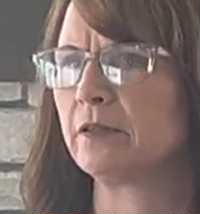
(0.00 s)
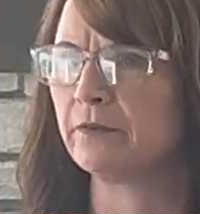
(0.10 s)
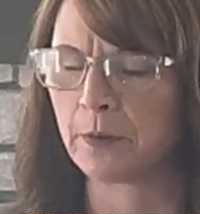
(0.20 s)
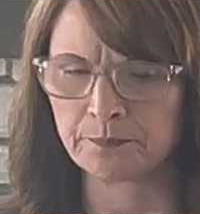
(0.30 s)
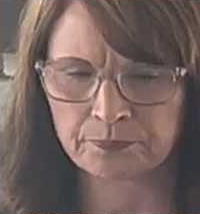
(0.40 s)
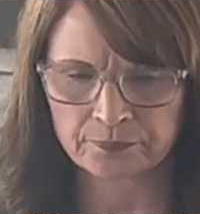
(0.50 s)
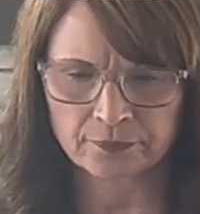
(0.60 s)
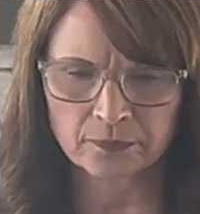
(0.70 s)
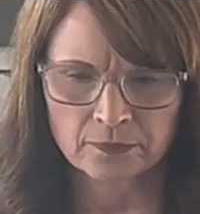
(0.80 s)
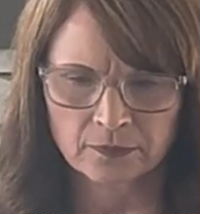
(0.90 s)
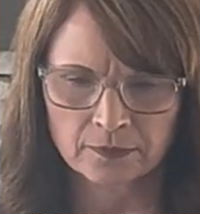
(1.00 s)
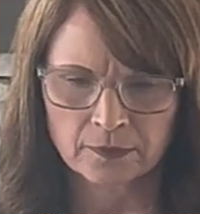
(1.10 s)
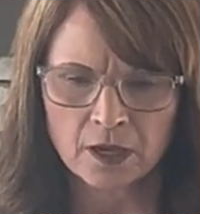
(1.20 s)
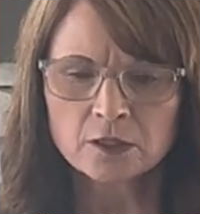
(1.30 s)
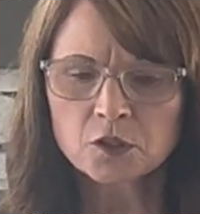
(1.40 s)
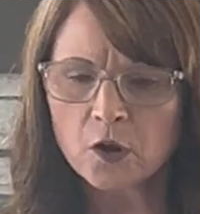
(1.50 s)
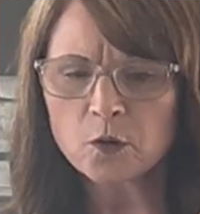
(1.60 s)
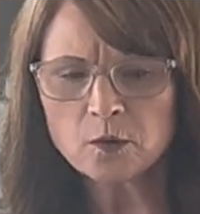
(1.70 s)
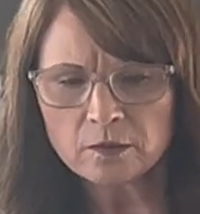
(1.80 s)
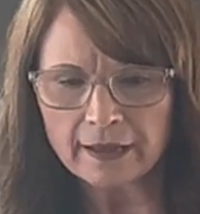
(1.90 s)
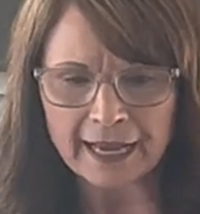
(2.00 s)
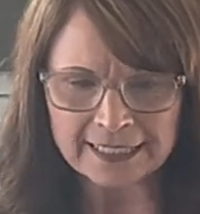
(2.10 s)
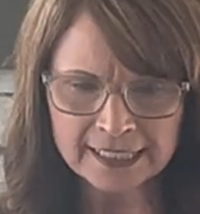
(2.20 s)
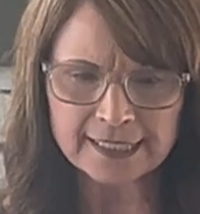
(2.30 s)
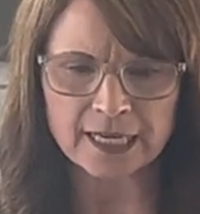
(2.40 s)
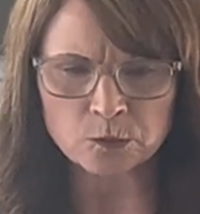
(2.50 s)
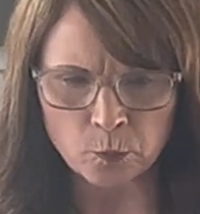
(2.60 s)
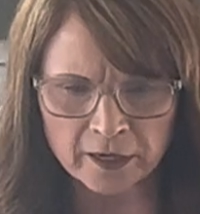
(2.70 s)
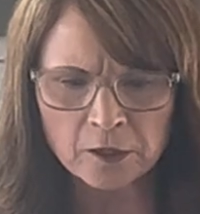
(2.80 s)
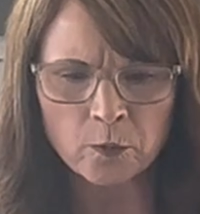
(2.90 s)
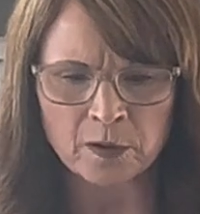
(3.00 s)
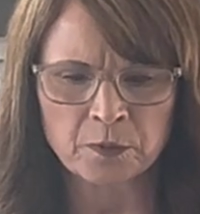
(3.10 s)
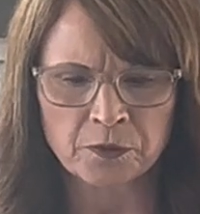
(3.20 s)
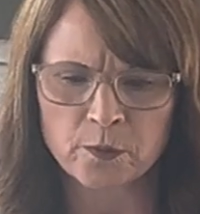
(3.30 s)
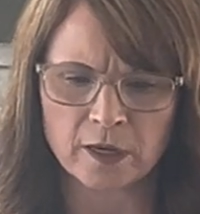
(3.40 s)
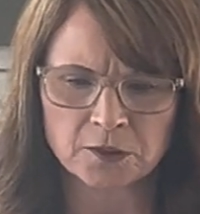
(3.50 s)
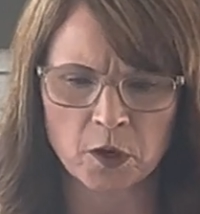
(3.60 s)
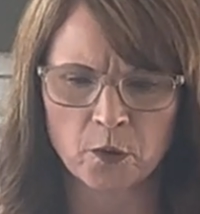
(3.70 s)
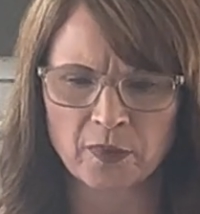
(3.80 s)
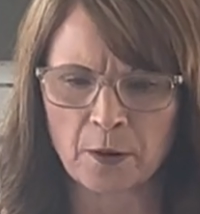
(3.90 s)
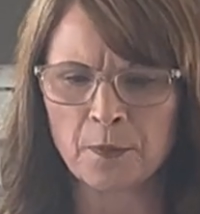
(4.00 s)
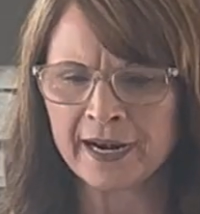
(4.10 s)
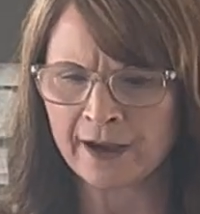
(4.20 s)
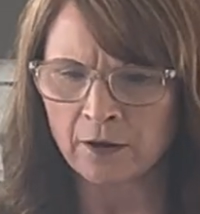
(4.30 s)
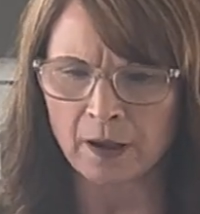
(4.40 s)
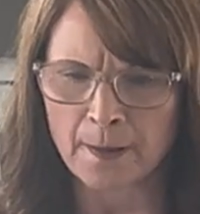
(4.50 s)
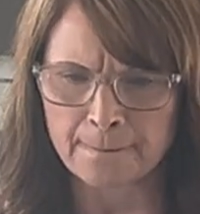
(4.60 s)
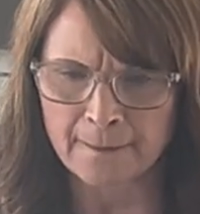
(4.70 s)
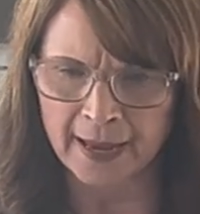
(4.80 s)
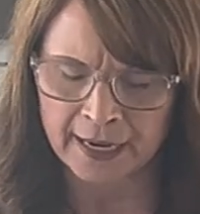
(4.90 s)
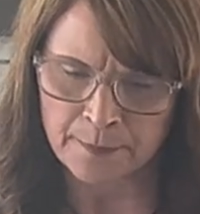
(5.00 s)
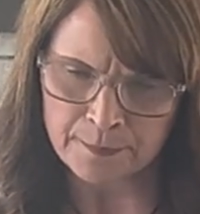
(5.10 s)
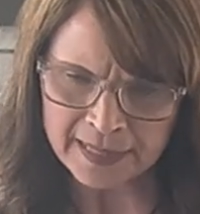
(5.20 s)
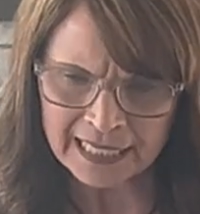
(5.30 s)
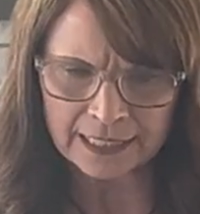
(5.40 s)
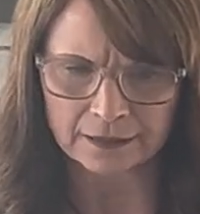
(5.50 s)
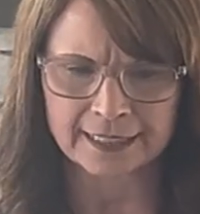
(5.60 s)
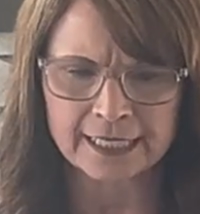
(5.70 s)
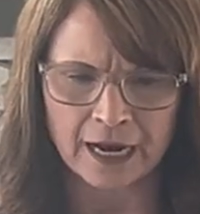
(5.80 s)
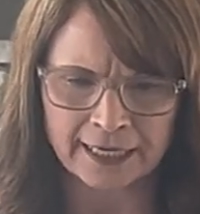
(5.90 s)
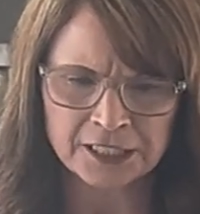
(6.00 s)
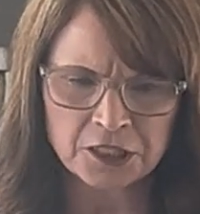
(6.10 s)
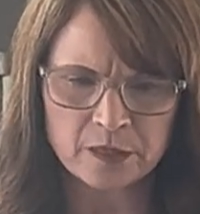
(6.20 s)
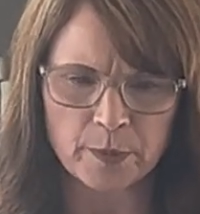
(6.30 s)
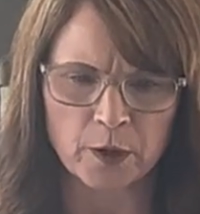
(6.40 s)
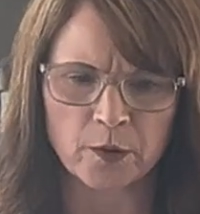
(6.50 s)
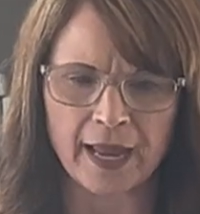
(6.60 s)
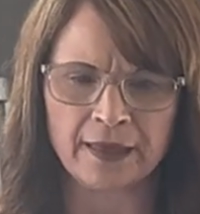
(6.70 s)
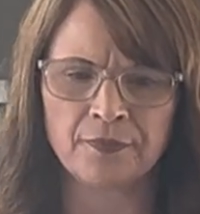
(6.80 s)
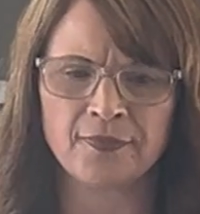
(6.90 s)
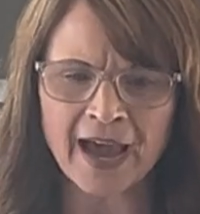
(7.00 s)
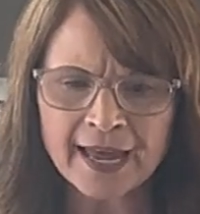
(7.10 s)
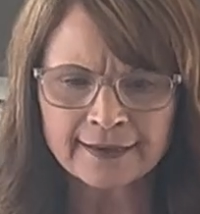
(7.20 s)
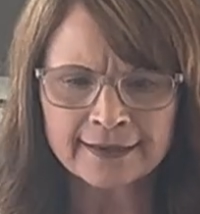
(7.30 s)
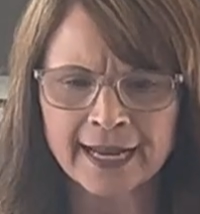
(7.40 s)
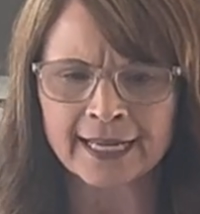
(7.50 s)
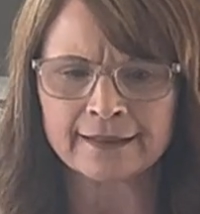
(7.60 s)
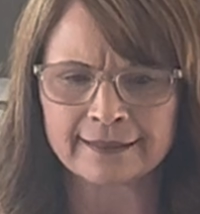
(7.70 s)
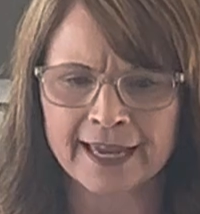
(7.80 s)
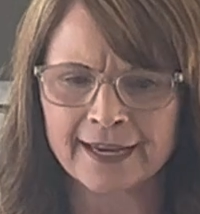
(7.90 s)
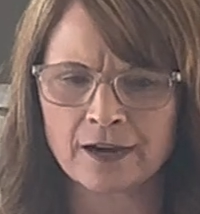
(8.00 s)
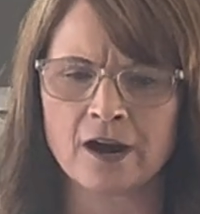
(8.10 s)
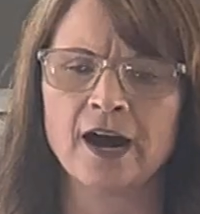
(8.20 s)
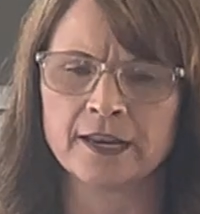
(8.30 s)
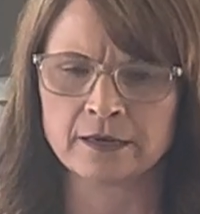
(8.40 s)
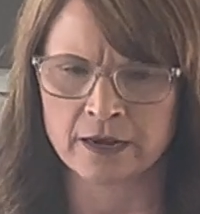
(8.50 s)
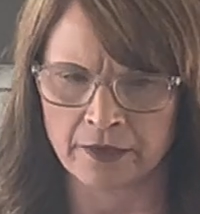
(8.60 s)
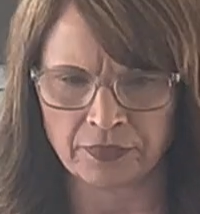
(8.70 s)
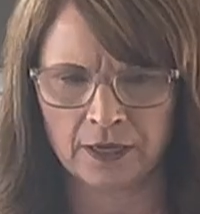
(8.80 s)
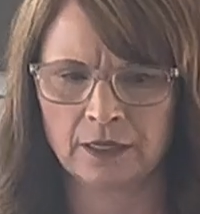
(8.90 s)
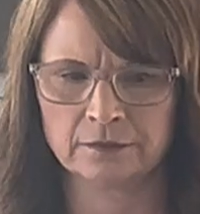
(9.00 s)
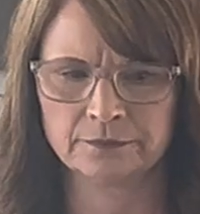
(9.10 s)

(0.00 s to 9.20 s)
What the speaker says: of him. So as it says, we're going with you also. They went out and immediately got into the boat, and that night they caught nothing.